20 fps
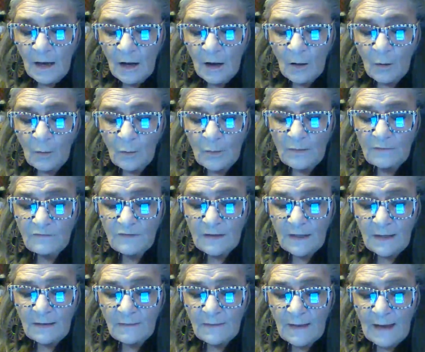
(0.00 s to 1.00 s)
Oh, we've
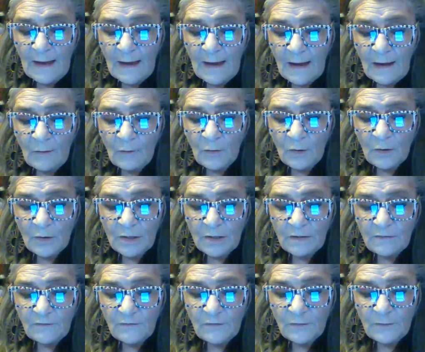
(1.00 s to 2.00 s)
done that,
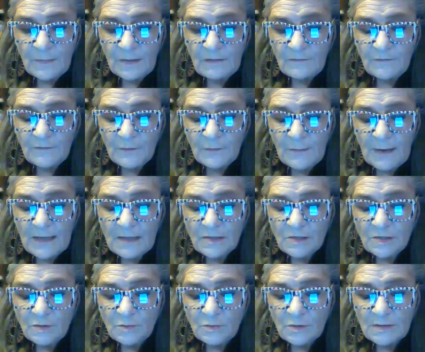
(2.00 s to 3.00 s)
working from
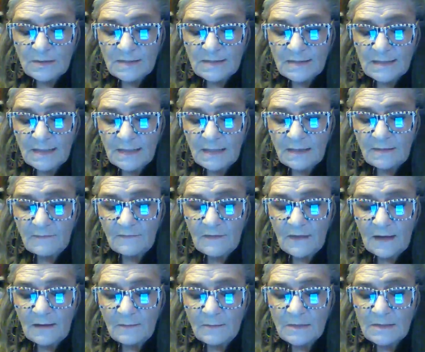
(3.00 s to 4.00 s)
information received
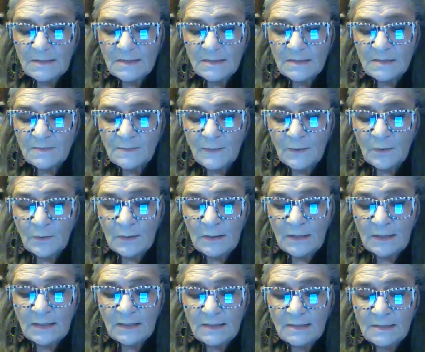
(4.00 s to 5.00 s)
that Mrs.
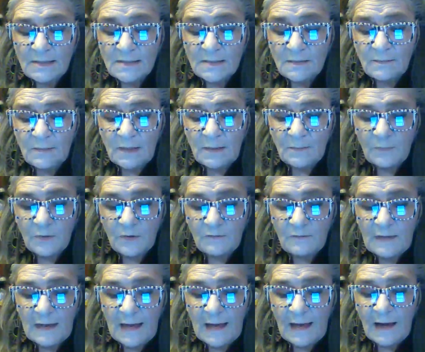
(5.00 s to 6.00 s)
Perenna is a member
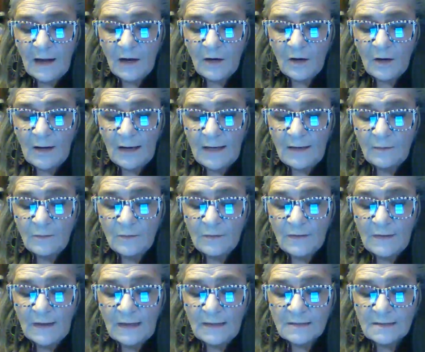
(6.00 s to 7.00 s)
of the IRA
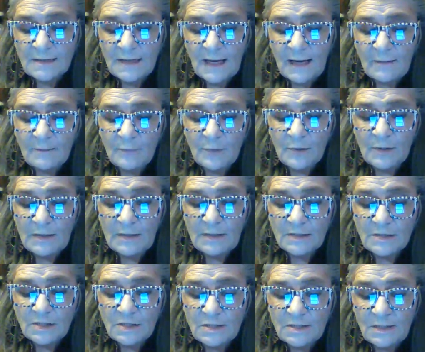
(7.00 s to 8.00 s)
with
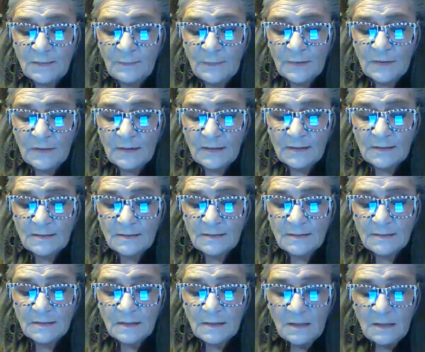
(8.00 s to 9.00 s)
anti-British
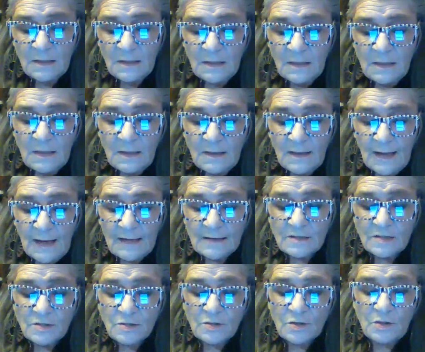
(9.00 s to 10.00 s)
sympathies.
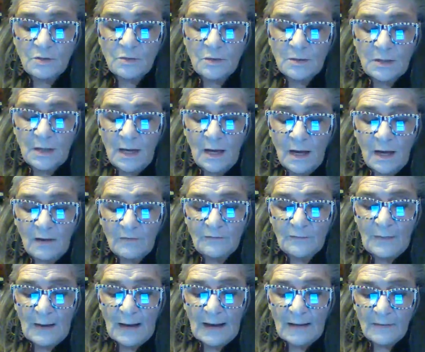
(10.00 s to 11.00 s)
That's true enough,
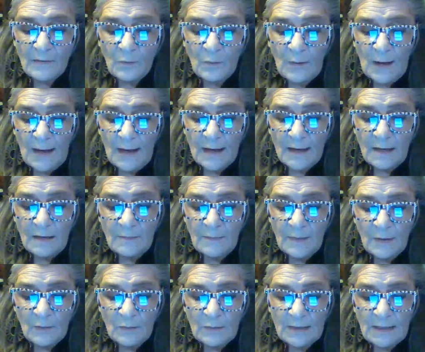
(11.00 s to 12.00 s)
by the way,
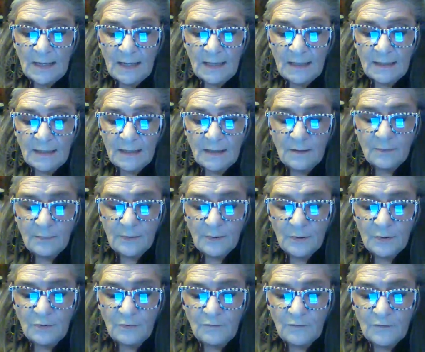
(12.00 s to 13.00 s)
but we can't get
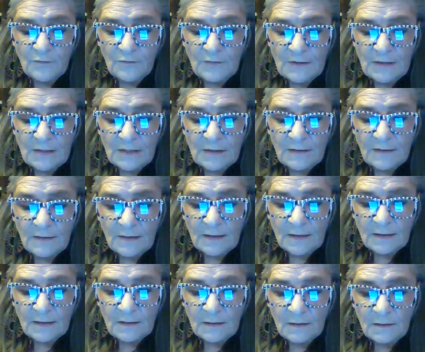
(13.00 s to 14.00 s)
proof of
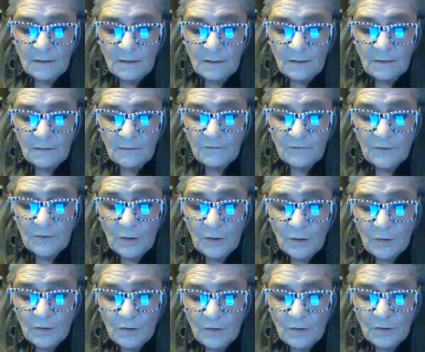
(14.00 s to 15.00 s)
anything
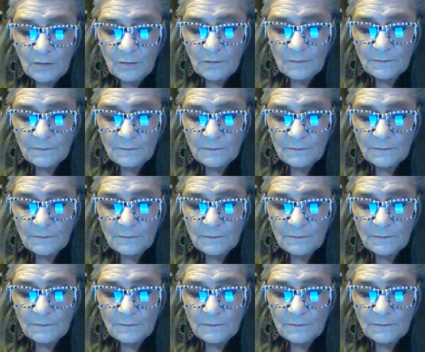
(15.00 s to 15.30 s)
further.